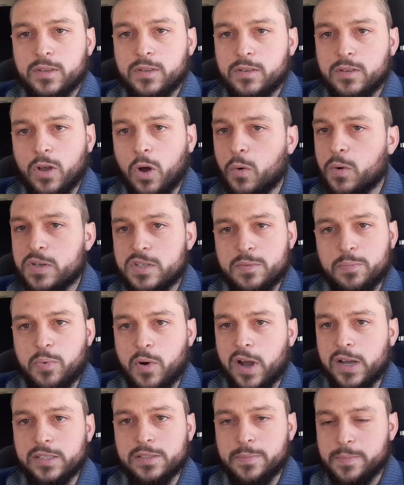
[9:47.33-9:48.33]
Always
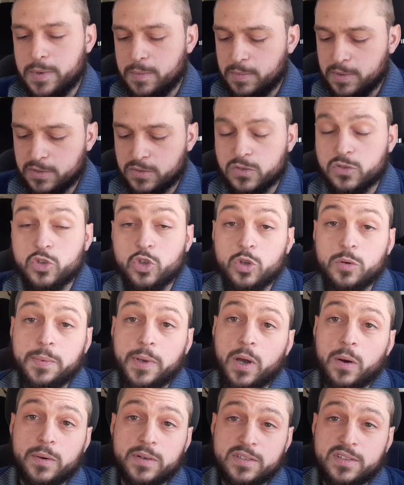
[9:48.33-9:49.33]
surprises me. Mr. Snubie
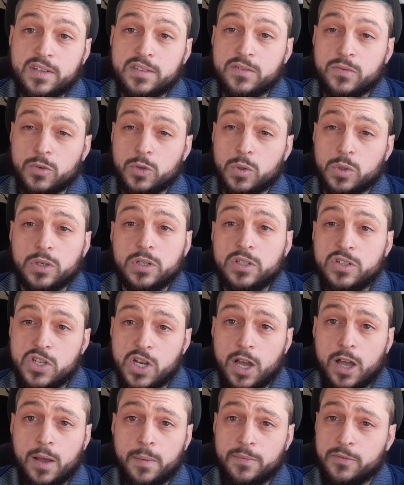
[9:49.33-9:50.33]
always does a real good
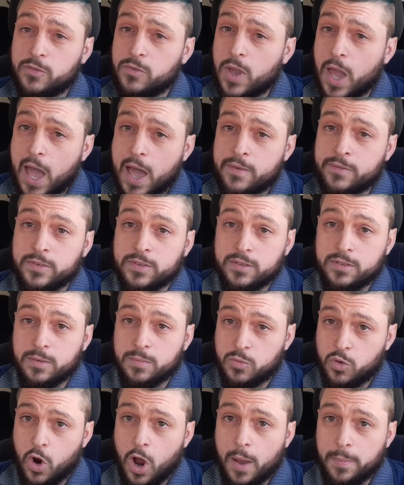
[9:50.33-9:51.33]
job. If you haven't
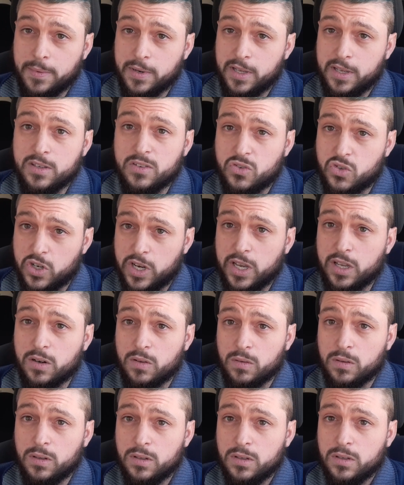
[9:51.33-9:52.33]
subscribed to his
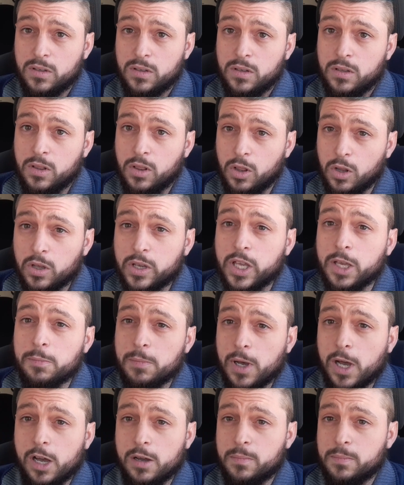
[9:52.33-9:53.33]
channel, look him
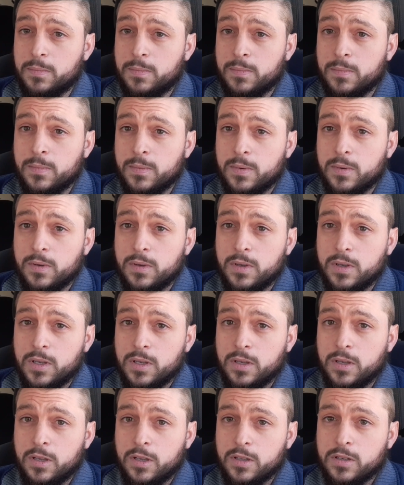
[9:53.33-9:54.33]
up.
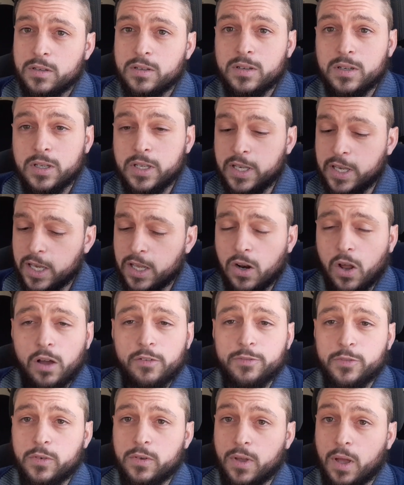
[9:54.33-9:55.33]
Get
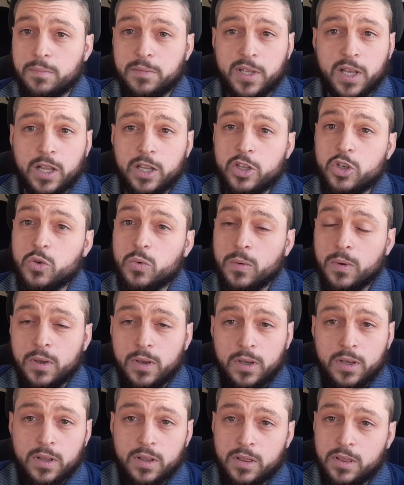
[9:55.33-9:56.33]
off. I'm telling you,
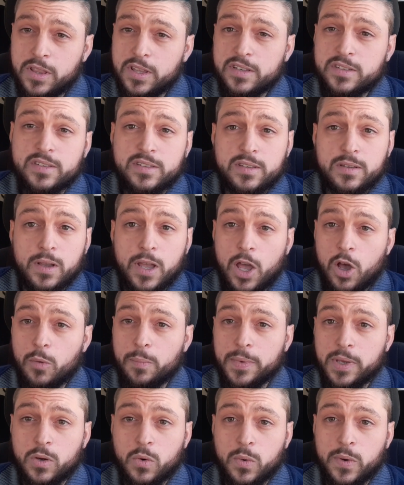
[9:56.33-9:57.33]
this helped
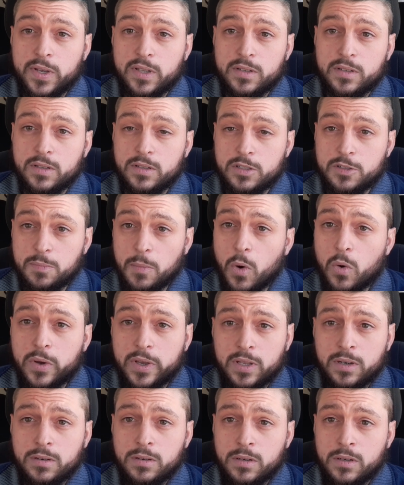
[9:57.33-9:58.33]
me quit
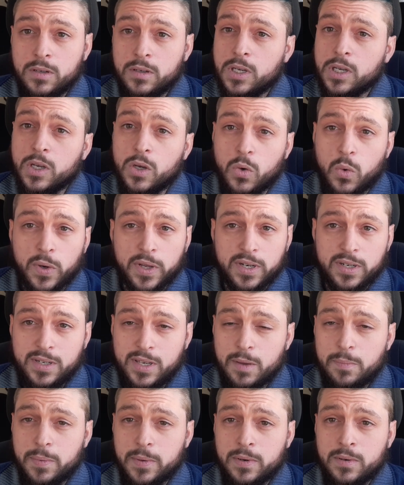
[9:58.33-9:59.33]
smoking, quit
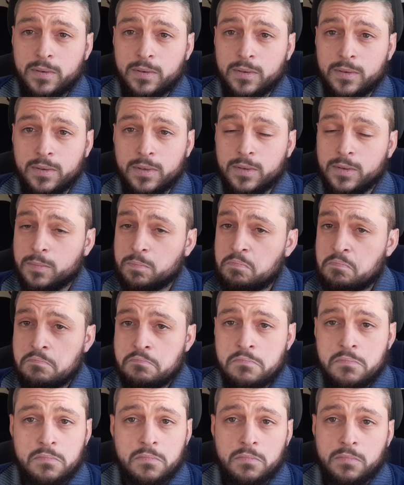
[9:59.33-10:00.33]
dipping,
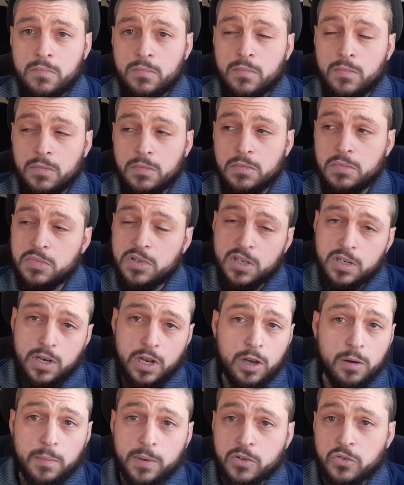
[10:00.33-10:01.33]
Didn't
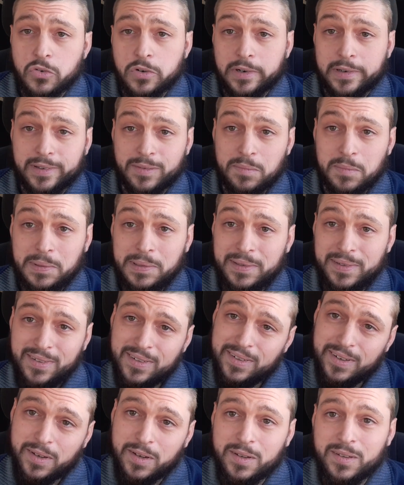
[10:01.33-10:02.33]
help my drinking, but
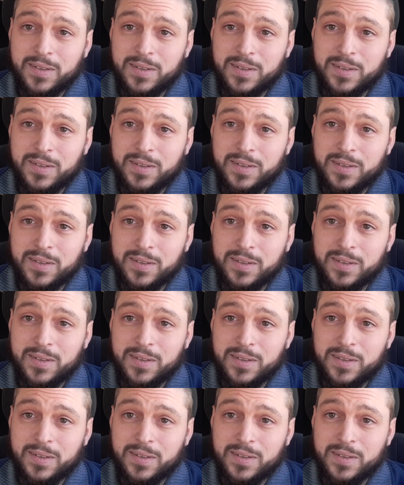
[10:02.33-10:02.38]
yeah,